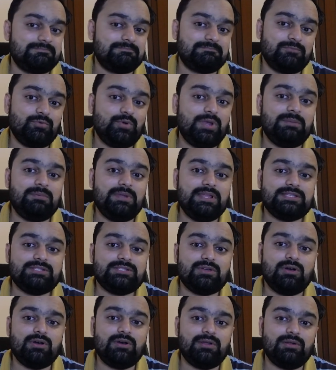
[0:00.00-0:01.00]
well
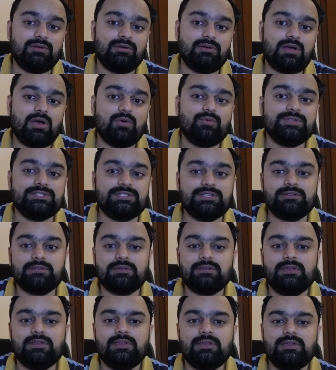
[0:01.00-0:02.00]
placed or how is it.
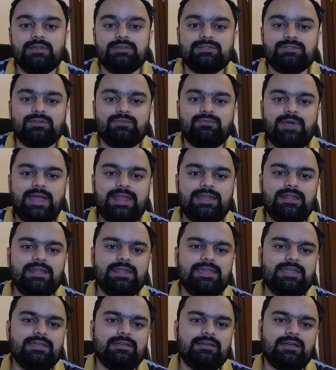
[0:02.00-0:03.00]
So
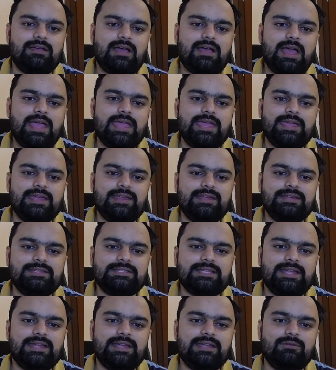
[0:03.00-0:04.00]
finally I
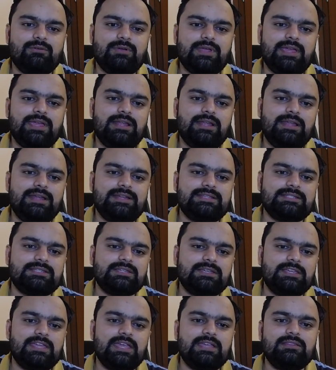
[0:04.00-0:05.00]
decided, okay, let's
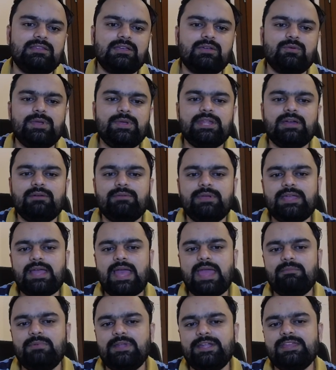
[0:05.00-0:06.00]
kick the queen away.
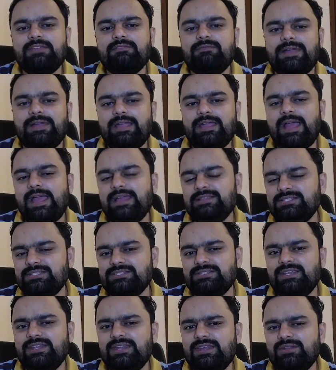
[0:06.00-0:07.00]
I played e5. I
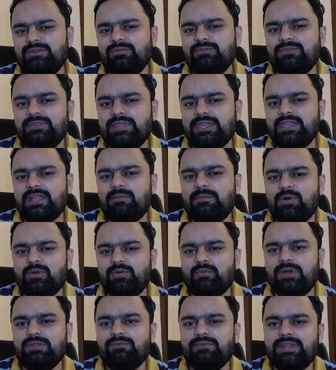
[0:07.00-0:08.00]
just needed to think
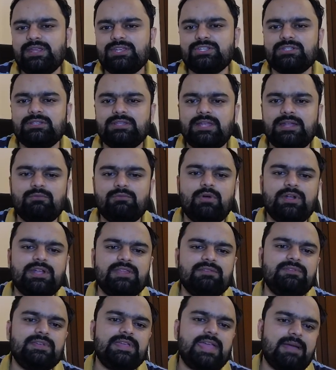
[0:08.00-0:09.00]
about one variation, that what
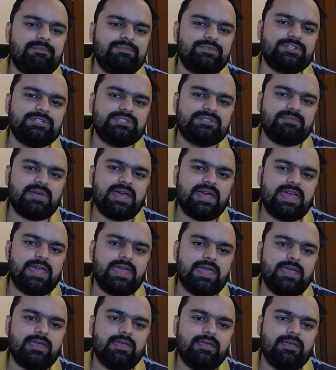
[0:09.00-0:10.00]
if he captures my